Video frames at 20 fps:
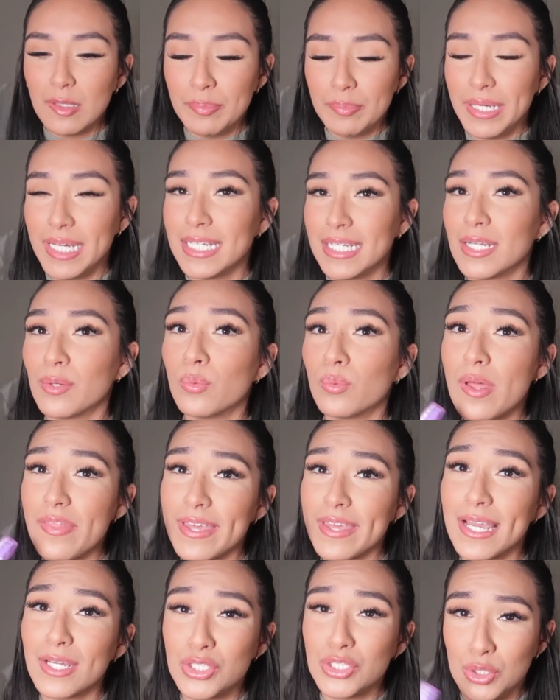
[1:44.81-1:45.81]
But one
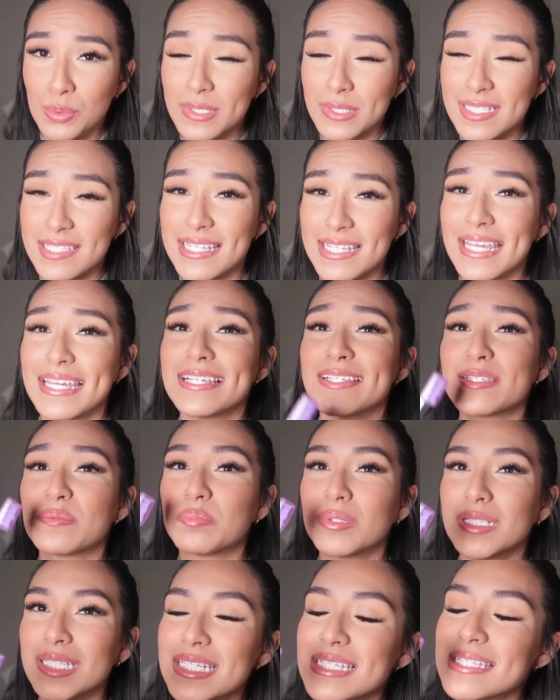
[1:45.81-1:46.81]
thing I do want to say is
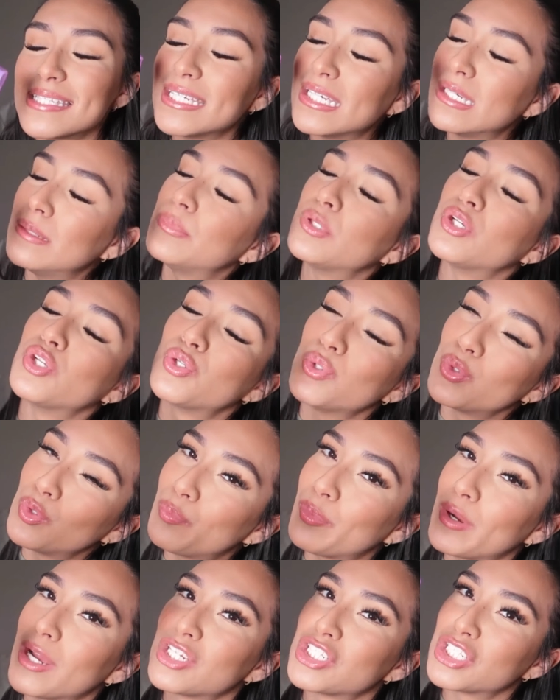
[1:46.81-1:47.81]
please keep your
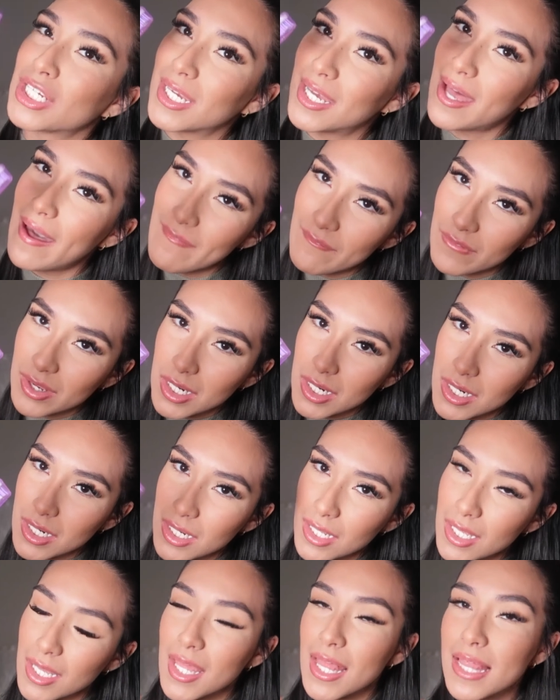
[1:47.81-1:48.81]
toothbrush
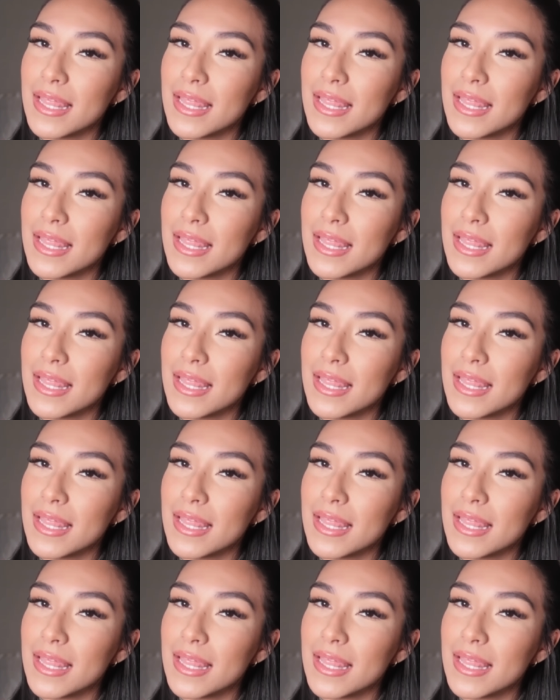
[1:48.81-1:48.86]
covered.